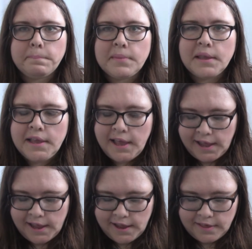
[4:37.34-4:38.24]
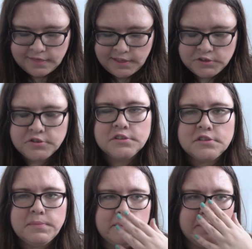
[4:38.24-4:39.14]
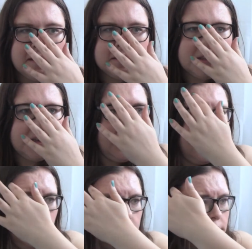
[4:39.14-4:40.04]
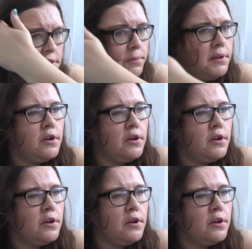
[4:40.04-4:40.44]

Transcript: Yeah, that doesn't smell amazing. I can see where